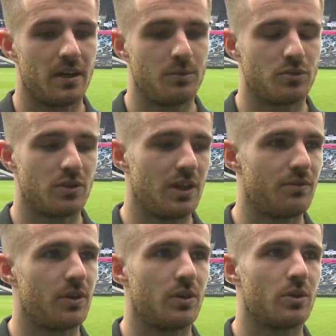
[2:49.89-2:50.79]
He's really
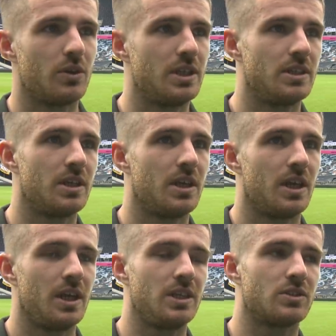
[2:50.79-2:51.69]
vocal, and
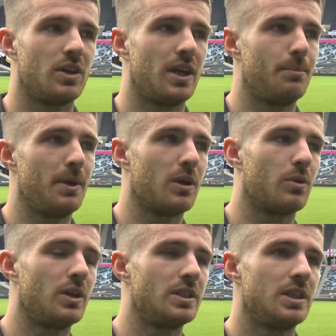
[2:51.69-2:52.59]
he's got that bit of
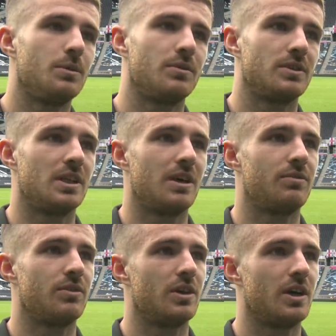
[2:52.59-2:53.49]
quality with his left
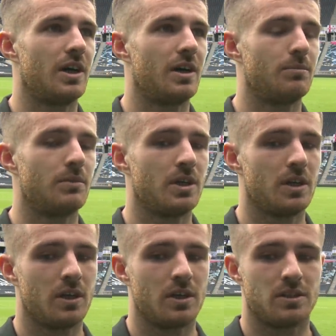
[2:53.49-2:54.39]
foot
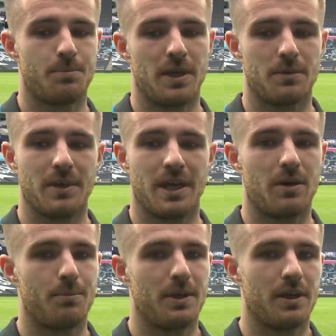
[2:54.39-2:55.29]
to pick me
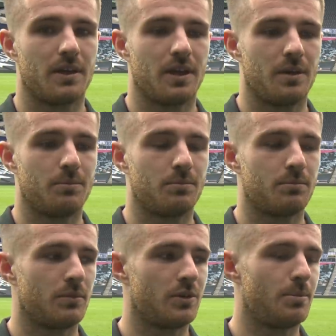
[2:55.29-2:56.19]
out and pick
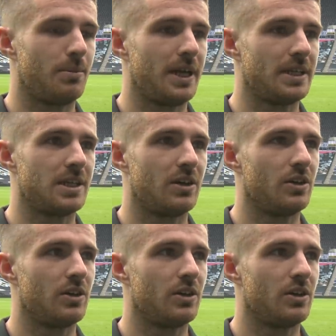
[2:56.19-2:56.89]
other players out.